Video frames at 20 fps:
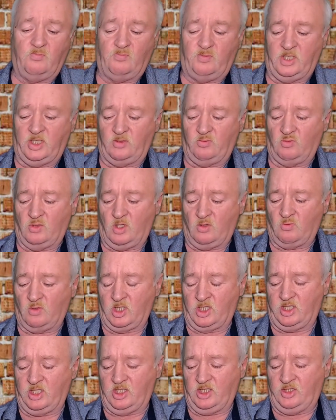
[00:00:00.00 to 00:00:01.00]
But what we're
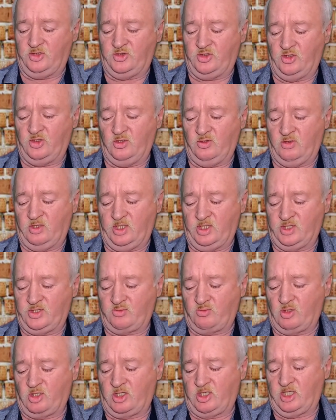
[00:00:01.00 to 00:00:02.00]
going to do is
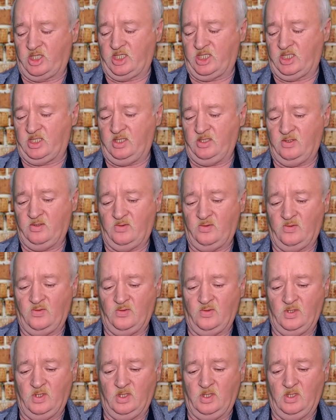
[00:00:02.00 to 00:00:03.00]
we're going to
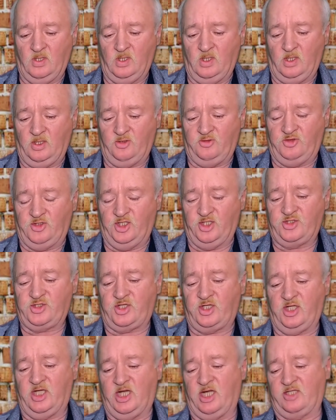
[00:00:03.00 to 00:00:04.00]

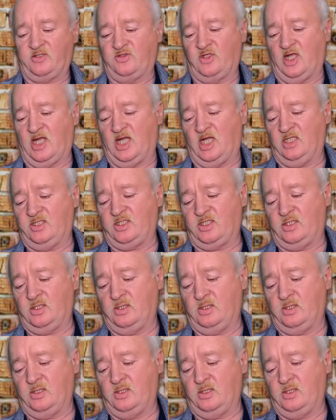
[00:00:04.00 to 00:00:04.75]
disconnect that.